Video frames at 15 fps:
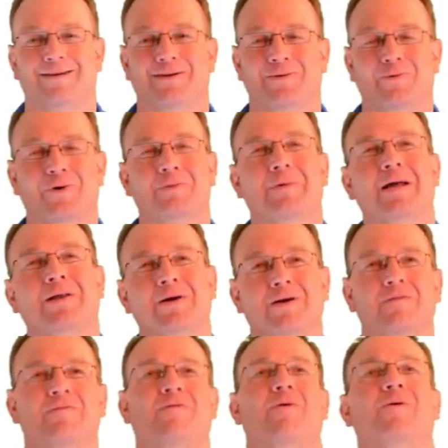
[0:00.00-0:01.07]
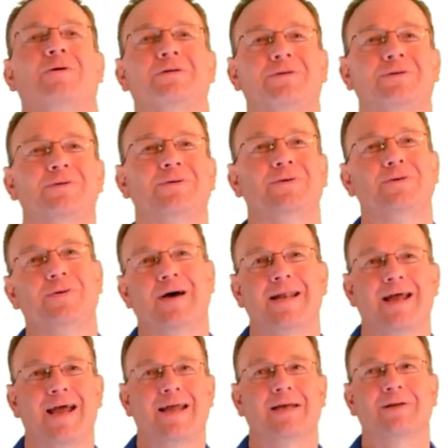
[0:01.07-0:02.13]
What am I looking forward to at
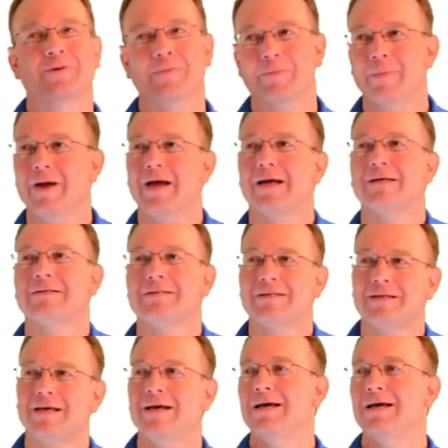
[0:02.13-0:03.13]
AngularMix?